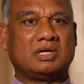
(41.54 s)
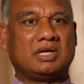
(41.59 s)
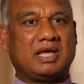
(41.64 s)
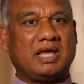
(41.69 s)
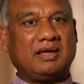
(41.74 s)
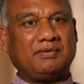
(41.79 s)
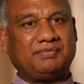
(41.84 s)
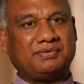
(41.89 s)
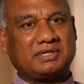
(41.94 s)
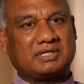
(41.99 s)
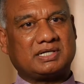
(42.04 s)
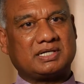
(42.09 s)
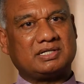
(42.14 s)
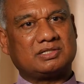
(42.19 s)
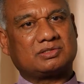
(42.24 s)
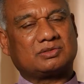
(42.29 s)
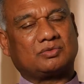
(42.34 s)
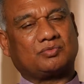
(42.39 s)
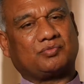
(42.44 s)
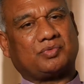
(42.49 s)
If it
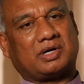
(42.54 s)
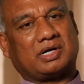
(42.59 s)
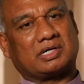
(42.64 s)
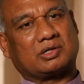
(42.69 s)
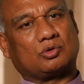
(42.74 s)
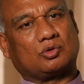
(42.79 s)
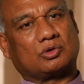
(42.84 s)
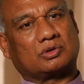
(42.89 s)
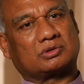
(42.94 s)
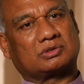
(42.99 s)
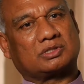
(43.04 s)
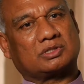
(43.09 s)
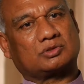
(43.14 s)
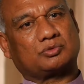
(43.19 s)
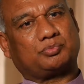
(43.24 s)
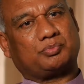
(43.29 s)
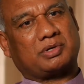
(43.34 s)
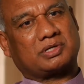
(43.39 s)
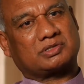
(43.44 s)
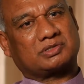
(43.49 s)
is for your
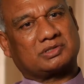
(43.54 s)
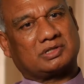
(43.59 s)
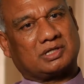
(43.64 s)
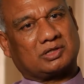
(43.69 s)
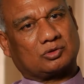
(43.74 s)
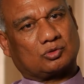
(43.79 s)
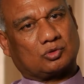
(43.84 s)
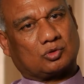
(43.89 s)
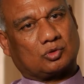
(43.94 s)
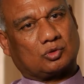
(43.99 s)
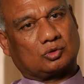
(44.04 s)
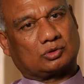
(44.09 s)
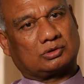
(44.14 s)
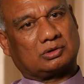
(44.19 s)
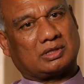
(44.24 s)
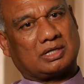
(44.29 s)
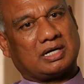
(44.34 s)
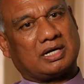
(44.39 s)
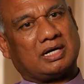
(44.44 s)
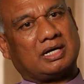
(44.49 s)
just personal
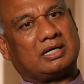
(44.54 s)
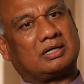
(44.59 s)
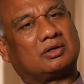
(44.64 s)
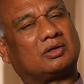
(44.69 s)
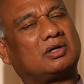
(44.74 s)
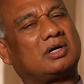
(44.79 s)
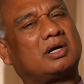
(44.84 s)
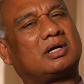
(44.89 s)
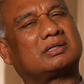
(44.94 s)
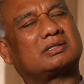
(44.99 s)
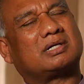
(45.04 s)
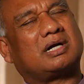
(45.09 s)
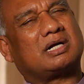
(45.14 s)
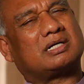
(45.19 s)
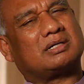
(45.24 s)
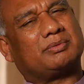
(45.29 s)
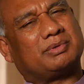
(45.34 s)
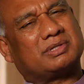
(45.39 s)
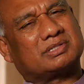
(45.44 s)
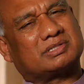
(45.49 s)
growth, and
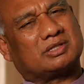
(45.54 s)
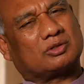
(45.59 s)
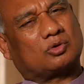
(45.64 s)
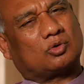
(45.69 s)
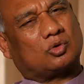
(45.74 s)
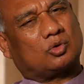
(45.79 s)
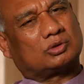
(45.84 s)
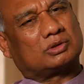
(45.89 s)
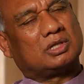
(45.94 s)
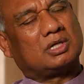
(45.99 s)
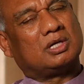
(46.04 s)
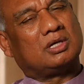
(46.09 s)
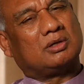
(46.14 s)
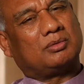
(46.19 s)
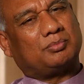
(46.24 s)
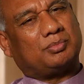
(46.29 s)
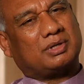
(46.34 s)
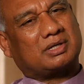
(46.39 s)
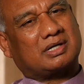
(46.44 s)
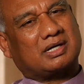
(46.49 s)
not even the growth,
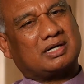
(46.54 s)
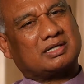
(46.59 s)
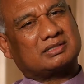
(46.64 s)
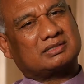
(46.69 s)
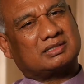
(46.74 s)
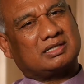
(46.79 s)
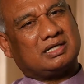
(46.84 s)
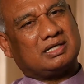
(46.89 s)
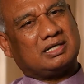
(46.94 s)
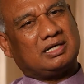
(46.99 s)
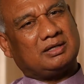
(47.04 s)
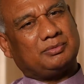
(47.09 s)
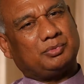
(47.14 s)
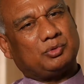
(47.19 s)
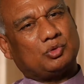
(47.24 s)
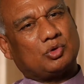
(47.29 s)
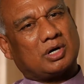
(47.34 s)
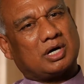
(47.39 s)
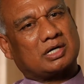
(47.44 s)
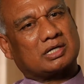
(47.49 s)
but let's say if
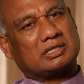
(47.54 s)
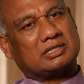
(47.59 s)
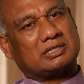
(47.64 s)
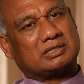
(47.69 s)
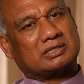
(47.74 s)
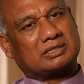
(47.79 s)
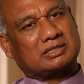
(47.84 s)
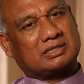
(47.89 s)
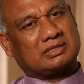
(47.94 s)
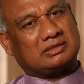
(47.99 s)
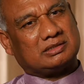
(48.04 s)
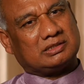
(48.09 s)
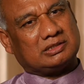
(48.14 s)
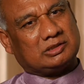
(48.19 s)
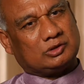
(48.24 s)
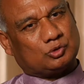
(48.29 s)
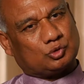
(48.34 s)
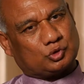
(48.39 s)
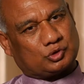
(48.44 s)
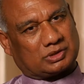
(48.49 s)
you are
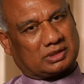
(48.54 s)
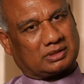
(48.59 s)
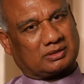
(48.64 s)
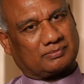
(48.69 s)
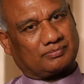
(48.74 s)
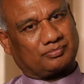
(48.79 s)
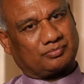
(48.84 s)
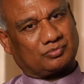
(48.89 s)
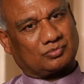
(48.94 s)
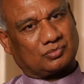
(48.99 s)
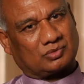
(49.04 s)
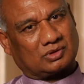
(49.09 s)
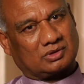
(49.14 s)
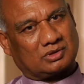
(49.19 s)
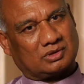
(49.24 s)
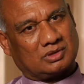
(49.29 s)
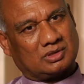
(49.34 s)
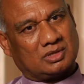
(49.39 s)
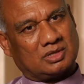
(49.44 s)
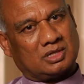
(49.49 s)
using
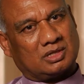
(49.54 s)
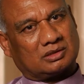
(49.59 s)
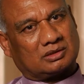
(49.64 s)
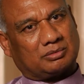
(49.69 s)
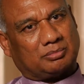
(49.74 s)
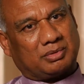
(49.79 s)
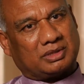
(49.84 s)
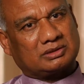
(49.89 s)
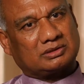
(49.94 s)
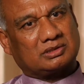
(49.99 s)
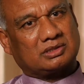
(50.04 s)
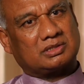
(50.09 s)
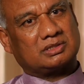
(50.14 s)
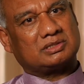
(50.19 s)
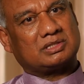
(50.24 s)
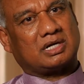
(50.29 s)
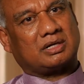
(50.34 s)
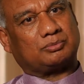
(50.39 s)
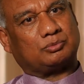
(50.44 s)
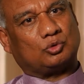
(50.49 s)
the
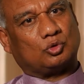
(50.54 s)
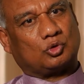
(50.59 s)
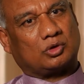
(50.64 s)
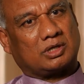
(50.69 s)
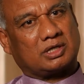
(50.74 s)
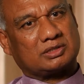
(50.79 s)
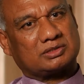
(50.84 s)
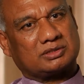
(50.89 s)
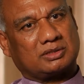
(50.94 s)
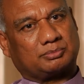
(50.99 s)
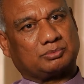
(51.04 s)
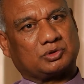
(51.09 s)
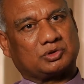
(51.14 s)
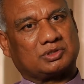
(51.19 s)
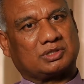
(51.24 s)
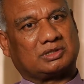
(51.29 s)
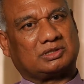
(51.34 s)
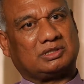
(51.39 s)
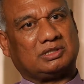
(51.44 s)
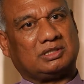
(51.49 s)
mantras of Durga
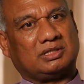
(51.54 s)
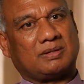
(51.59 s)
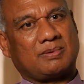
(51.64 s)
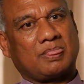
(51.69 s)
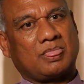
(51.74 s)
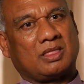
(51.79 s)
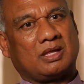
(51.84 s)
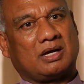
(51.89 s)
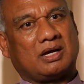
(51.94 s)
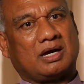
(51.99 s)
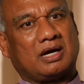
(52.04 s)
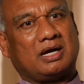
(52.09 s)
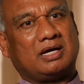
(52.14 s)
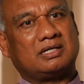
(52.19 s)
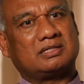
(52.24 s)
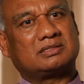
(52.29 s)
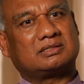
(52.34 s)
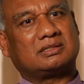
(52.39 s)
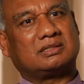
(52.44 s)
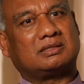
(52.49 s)
Saptashati
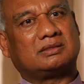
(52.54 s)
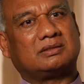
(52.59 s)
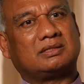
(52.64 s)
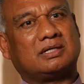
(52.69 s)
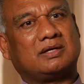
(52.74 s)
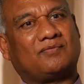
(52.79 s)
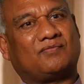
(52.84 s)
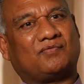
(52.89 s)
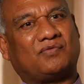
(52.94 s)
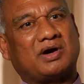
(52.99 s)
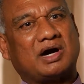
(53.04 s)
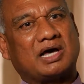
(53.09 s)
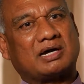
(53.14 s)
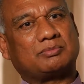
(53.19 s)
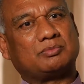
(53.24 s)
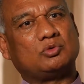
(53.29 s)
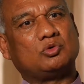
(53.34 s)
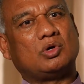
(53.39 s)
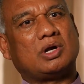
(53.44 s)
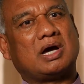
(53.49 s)
as a
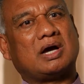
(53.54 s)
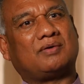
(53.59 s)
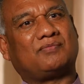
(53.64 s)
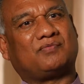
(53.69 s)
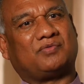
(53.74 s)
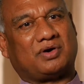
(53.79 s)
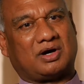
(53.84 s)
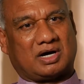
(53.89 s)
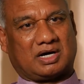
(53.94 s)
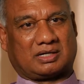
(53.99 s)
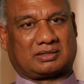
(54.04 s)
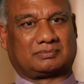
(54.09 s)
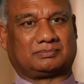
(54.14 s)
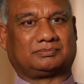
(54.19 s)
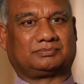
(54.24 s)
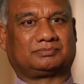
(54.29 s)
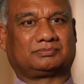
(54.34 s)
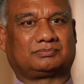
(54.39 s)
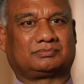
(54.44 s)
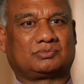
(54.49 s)
formula for
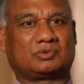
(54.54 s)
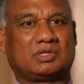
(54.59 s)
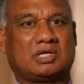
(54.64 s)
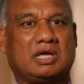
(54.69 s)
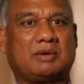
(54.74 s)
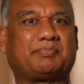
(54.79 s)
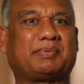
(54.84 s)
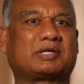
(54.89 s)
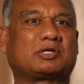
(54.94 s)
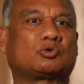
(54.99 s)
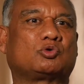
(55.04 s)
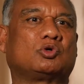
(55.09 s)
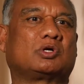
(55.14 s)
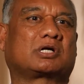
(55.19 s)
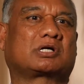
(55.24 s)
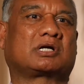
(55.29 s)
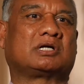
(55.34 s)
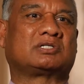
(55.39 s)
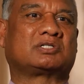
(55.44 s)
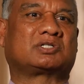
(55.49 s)
a
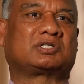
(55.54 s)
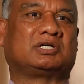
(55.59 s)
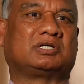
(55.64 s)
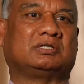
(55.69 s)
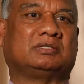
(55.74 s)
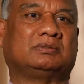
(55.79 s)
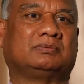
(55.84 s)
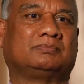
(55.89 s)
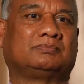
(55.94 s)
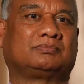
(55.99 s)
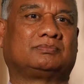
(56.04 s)
particular concern,